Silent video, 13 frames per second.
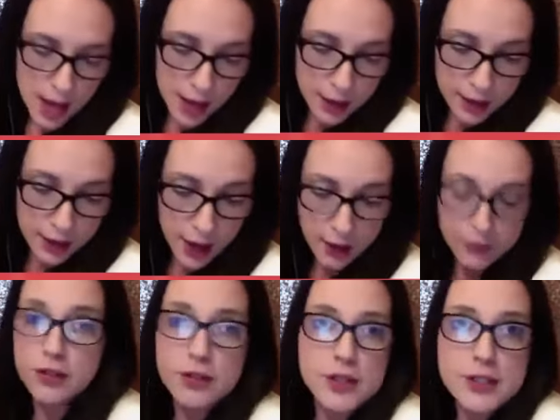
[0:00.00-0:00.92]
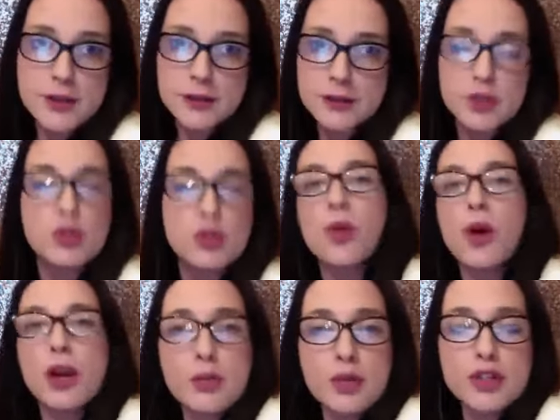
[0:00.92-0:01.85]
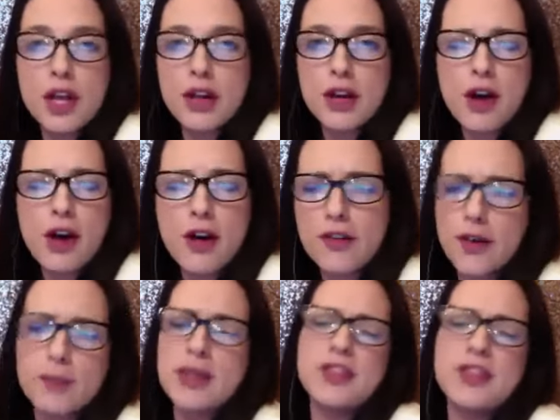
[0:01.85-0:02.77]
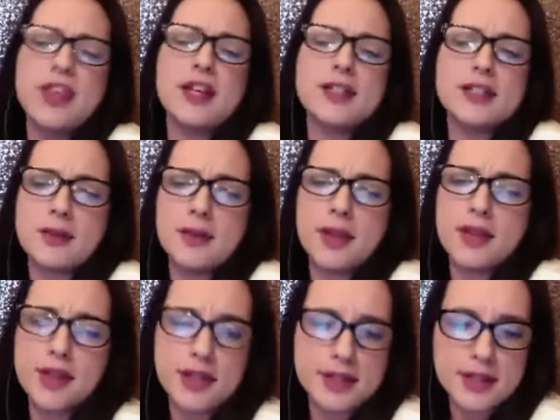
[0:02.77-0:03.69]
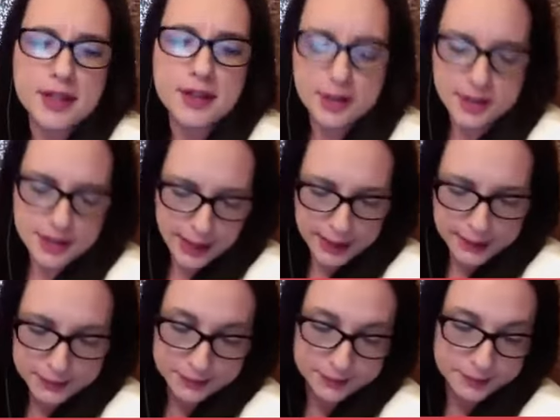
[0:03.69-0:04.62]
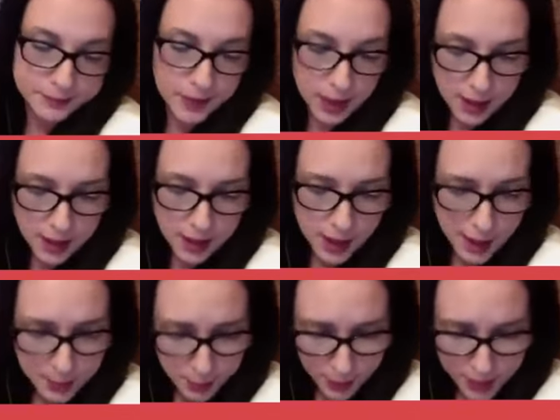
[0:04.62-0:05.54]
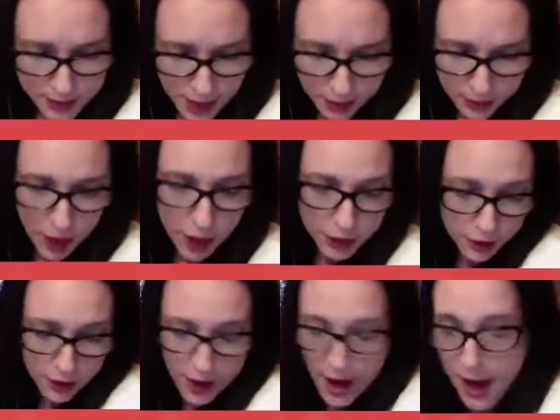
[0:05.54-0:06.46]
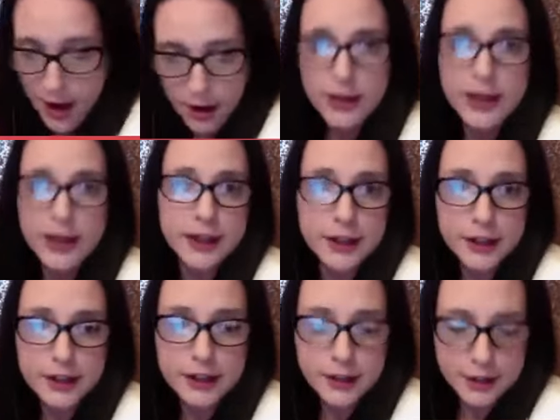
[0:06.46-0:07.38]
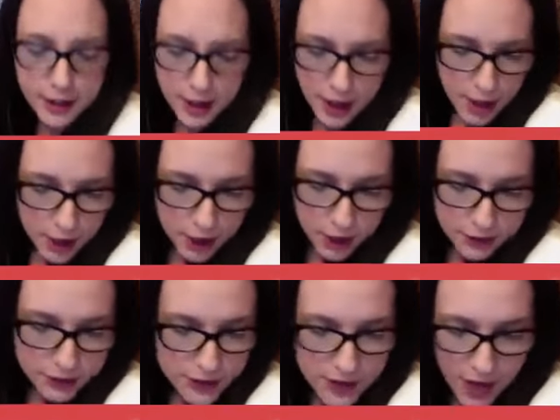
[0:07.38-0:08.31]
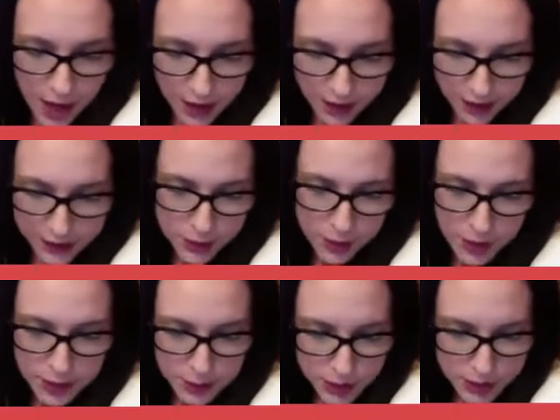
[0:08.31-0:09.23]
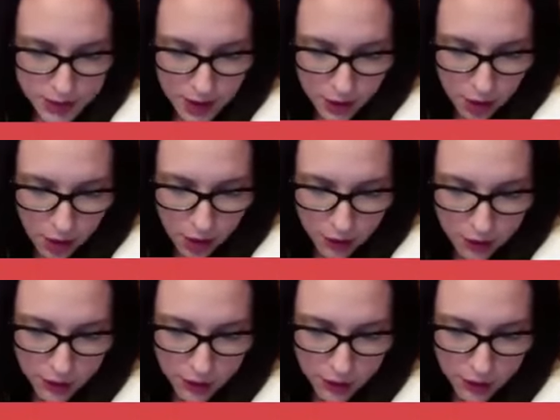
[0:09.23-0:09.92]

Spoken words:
Got roots, 20% off. I mean, think of some of the things that you could say. I put down, cut your hair here. Diet, 20% off.